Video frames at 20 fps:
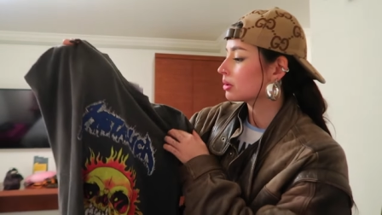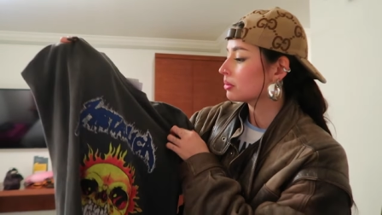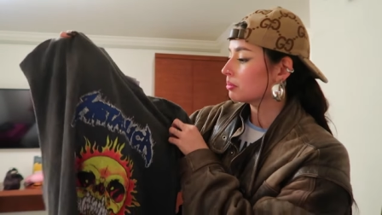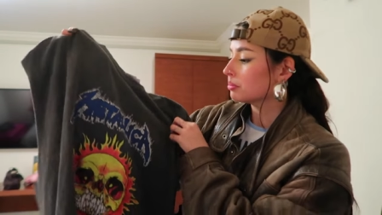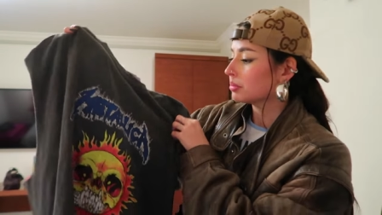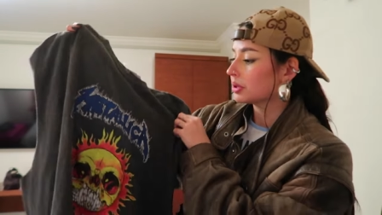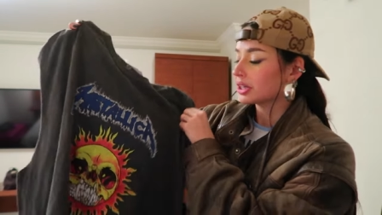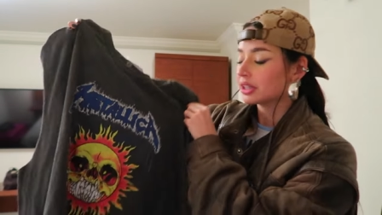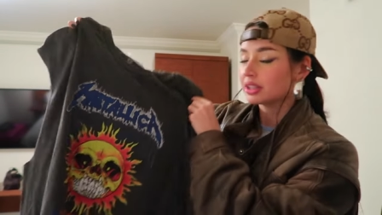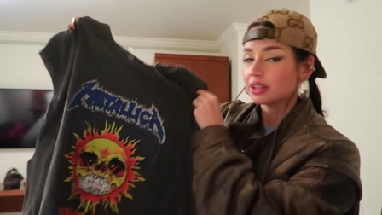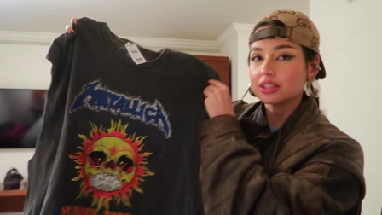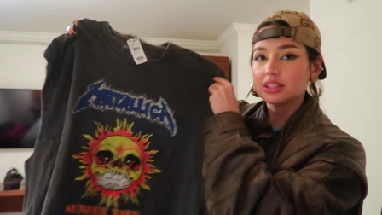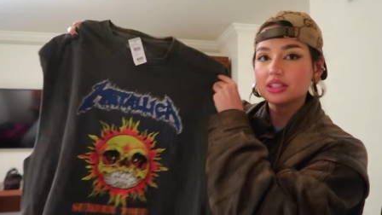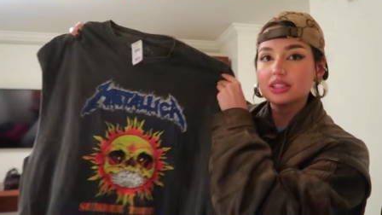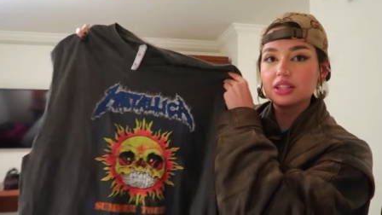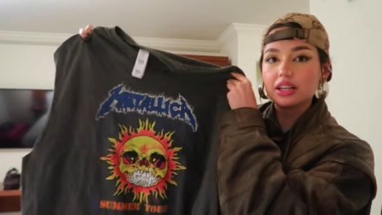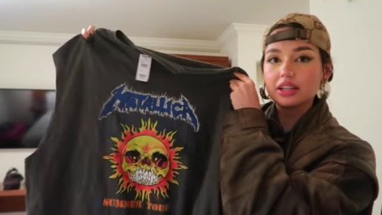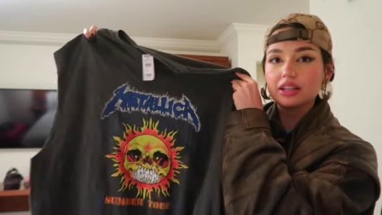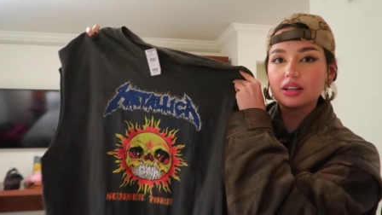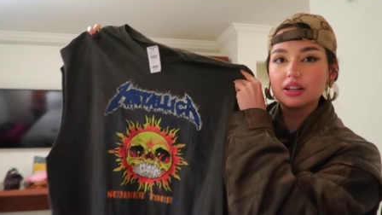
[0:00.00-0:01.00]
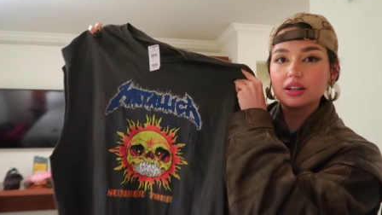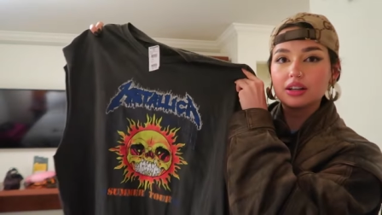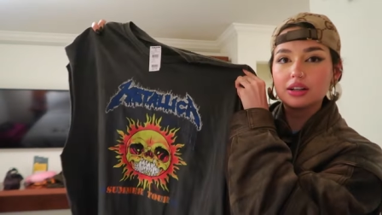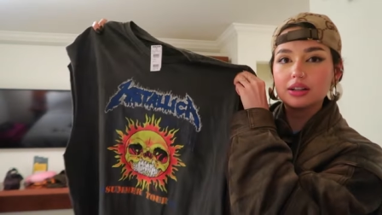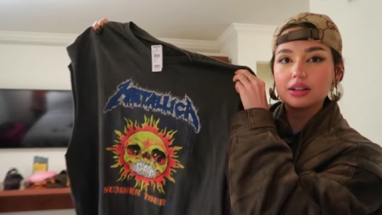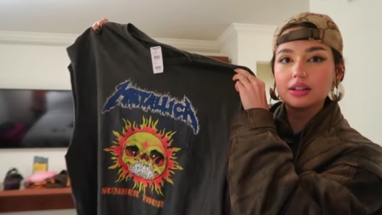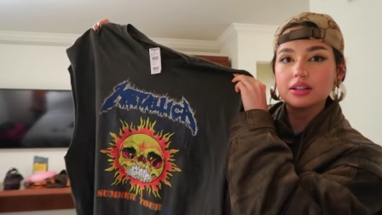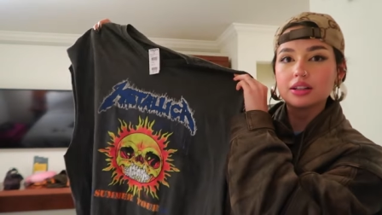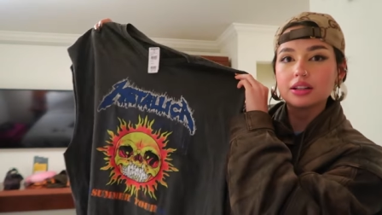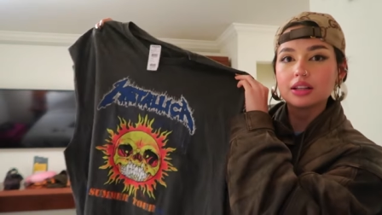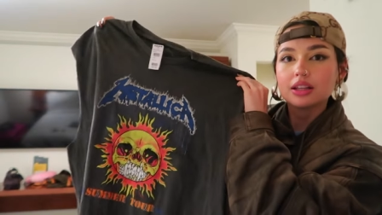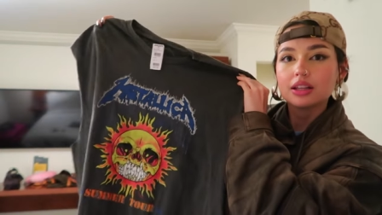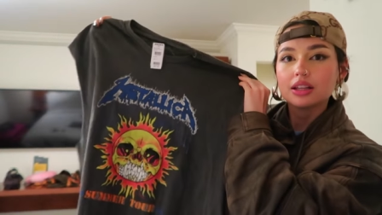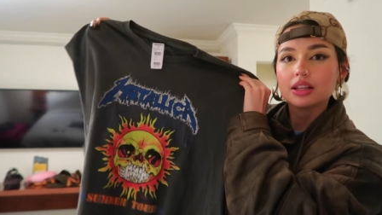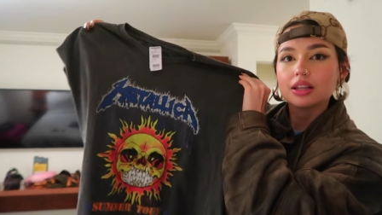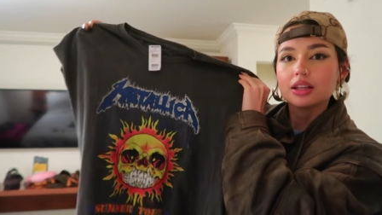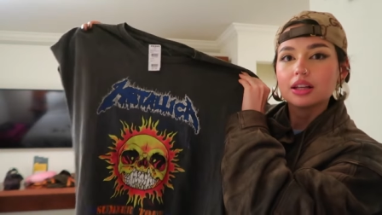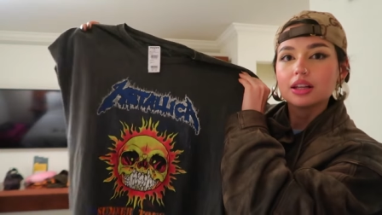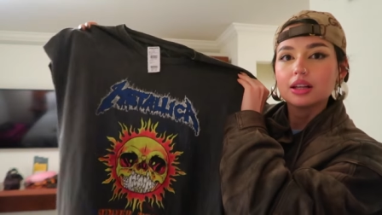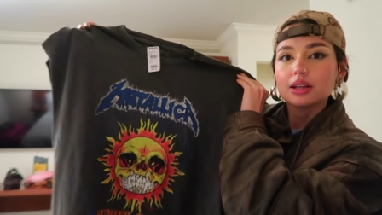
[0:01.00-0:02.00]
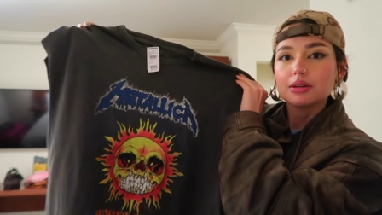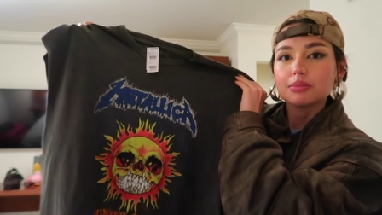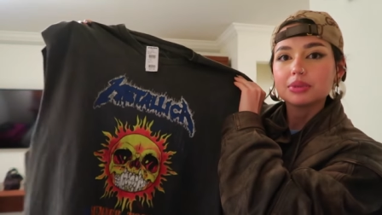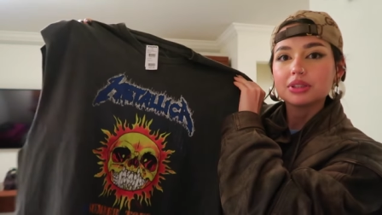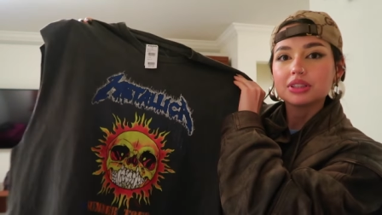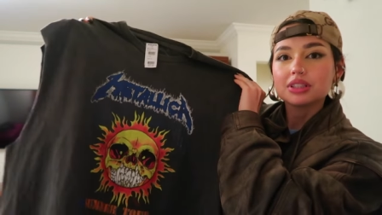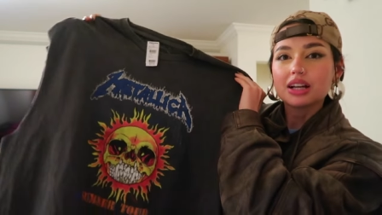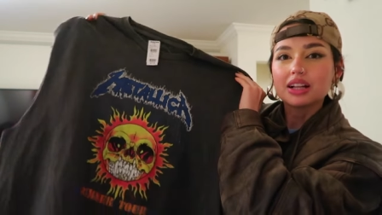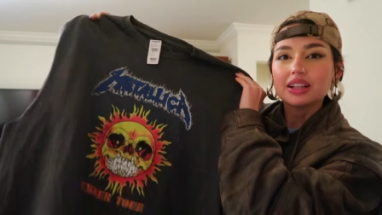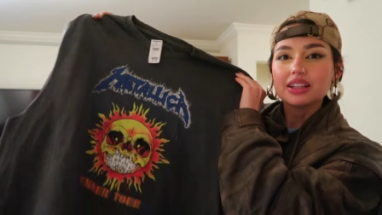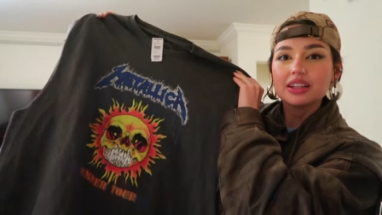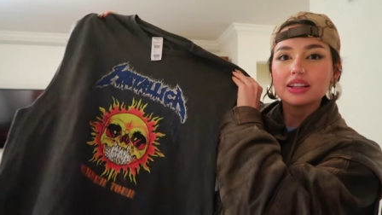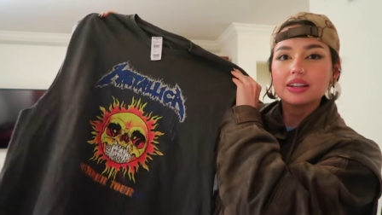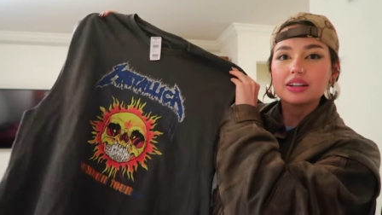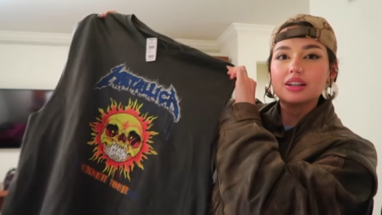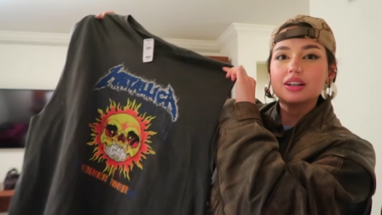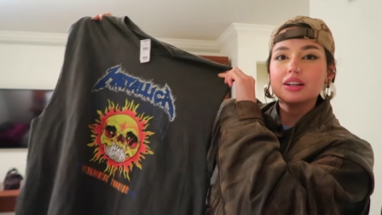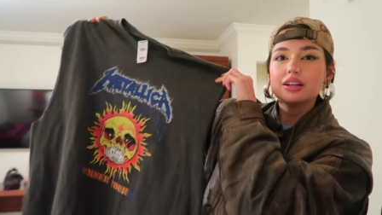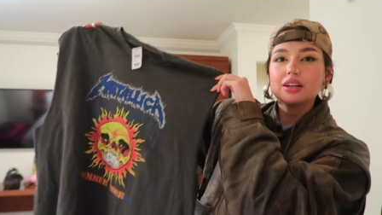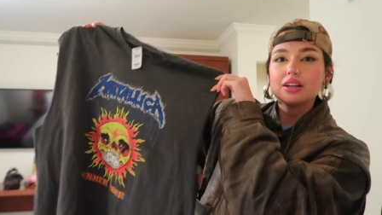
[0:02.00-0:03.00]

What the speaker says: But this is like a metallic